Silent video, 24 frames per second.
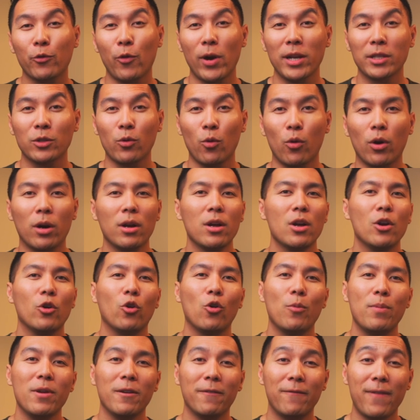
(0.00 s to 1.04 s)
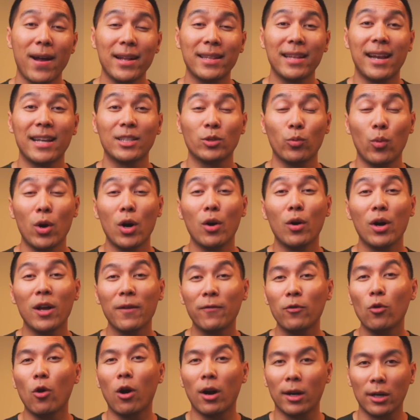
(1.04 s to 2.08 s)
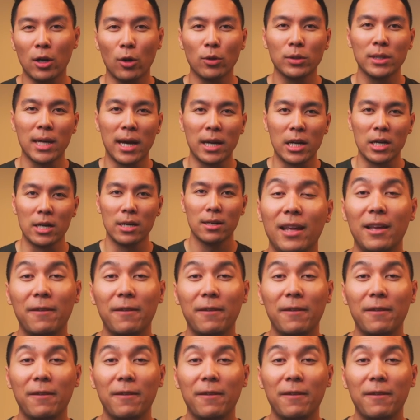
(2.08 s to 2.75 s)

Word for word: credit score will be affected as well if you are a cosigner.